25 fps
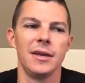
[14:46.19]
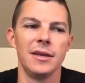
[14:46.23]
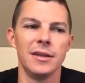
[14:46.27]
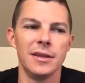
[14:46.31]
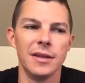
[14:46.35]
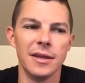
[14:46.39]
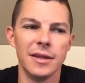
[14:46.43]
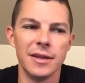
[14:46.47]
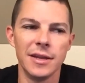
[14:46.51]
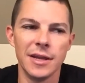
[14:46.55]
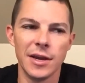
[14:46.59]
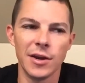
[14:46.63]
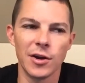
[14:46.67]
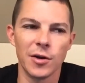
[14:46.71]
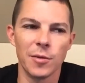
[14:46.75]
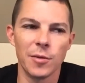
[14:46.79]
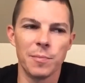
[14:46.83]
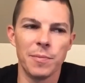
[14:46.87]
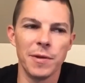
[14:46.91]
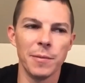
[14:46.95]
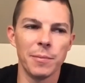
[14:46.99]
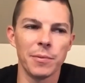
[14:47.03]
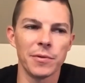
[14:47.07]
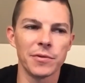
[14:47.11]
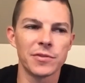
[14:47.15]
And hearing
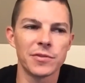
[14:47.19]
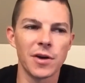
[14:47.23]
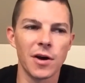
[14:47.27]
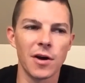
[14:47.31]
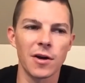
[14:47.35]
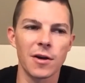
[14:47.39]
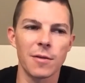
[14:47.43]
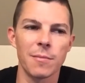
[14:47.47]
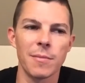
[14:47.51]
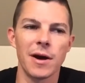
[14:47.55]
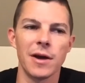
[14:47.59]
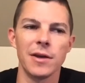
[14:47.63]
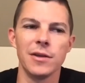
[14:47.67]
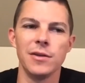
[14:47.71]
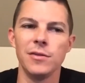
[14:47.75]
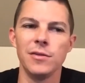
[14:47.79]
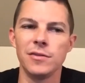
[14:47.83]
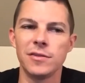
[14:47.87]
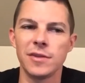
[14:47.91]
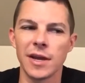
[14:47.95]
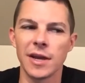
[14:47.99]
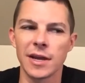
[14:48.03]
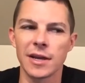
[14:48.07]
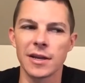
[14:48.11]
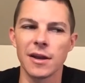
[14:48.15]
people talk about you
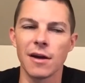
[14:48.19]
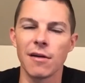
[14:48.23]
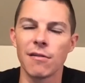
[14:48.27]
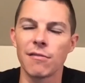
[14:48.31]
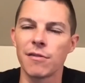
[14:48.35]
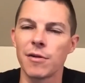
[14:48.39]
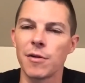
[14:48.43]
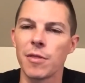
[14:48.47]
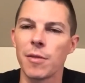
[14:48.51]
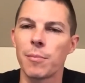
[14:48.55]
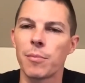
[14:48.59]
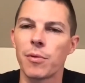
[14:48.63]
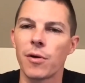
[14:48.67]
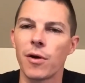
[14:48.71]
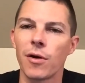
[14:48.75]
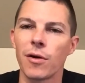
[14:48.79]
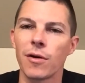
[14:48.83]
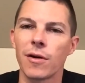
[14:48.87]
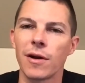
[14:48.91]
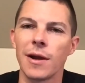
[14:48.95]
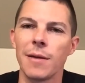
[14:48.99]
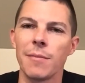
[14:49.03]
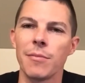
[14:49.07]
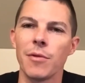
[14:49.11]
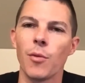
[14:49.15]
taking over the
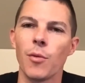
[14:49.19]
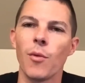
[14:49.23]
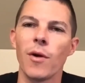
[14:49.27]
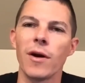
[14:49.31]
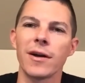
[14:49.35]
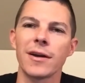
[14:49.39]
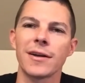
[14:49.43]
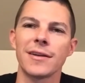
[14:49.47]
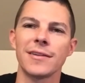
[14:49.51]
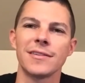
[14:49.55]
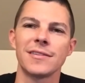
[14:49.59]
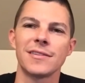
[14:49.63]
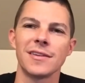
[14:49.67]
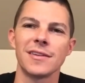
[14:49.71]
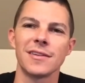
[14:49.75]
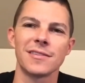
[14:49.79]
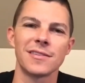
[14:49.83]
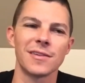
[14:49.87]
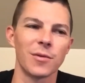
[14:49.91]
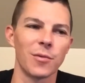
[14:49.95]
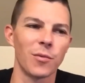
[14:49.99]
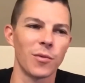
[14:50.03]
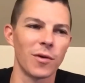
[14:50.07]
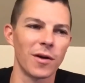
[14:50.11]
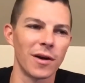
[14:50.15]
program, the one consistent
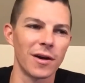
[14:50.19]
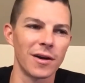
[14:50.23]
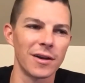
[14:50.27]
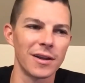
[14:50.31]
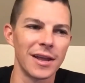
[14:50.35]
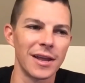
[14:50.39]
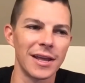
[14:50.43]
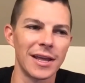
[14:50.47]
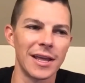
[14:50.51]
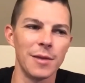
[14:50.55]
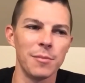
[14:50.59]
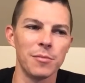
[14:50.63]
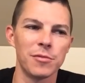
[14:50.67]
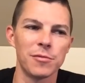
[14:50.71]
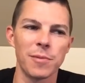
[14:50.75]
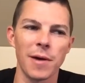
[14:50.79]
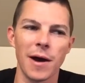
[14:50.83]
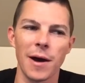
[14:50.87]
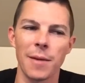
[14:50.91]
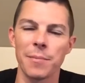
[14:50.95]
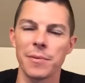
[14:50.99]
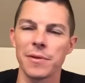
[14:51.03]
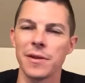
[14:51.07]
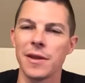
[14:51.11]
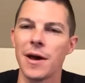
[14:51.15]
word that keeps
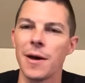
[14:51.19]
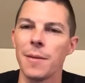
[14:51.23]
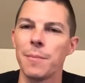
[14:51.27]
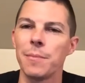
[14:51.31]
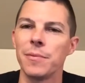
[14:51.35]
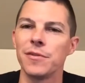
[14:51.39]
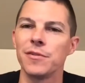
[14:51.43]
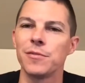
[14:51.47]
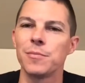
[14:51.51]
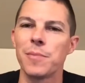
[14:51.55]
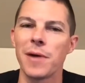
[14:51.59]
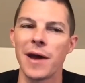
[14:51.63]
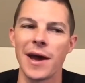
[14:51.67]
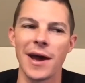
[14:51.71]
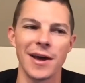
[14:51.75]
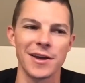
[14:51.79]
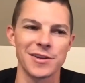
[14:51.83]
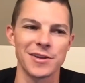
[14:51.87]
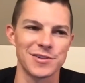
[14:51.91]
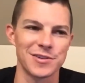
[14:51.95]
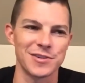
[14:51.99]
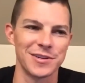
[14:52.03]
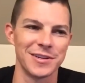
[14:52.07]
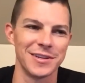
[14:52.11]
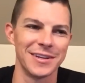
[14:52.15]
popping up is
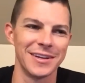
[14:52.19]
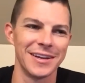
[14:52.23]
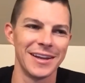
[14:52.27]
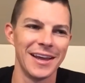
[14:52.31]
passionate.